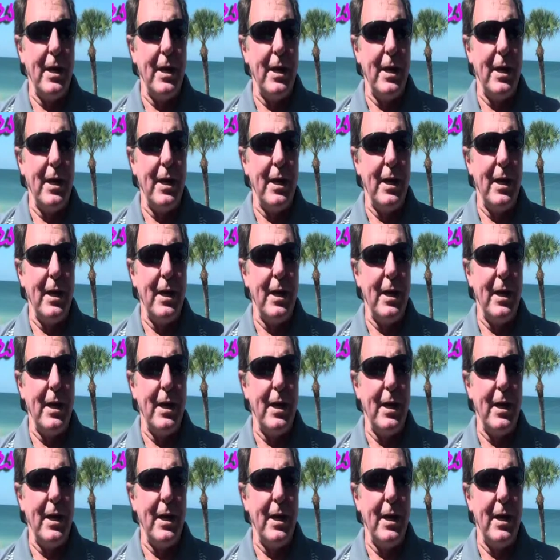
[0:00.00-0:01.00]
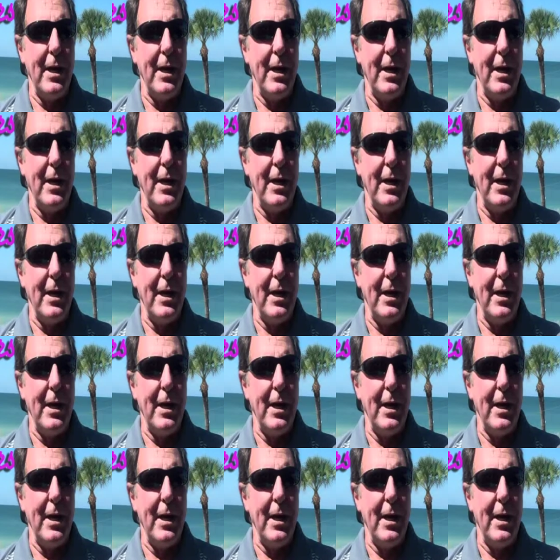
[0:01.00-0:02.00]

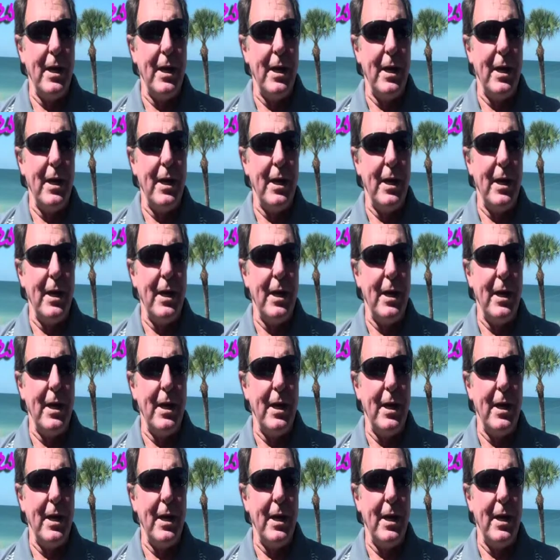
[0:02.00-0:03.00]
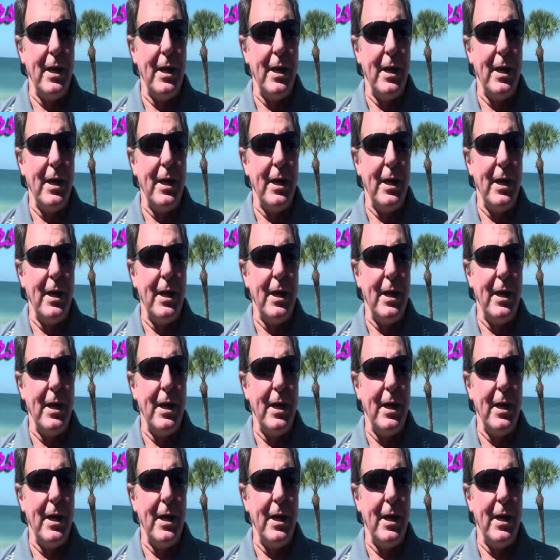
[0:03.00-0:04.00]

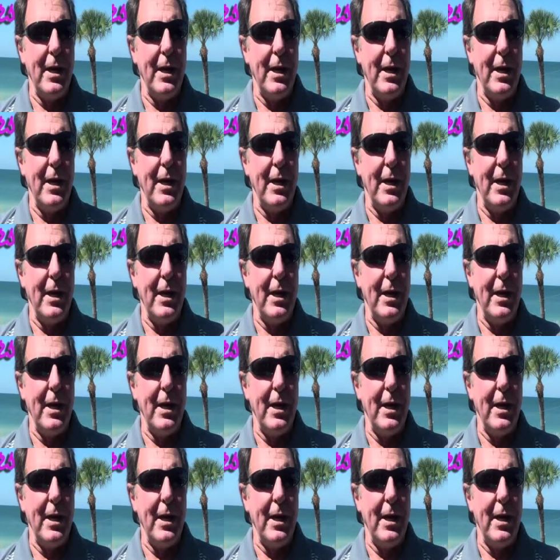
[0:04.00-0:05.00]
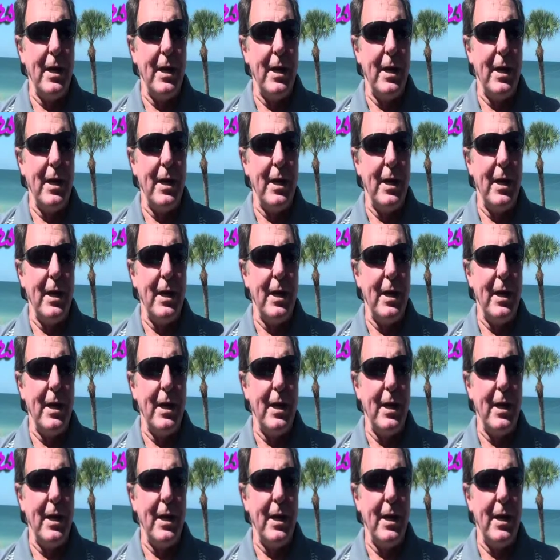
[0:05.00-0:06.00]

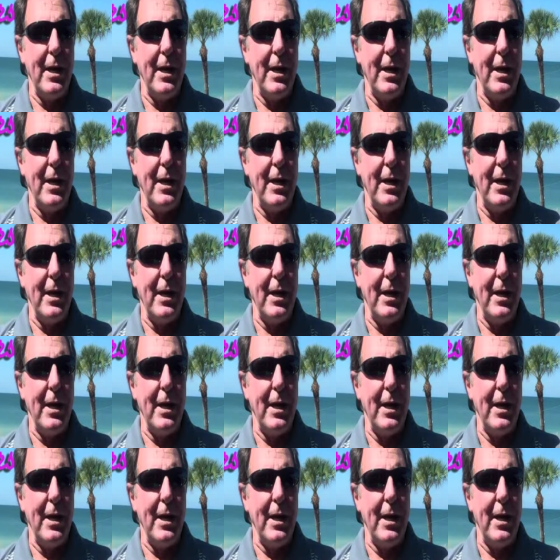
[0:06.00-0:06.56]
[no speech]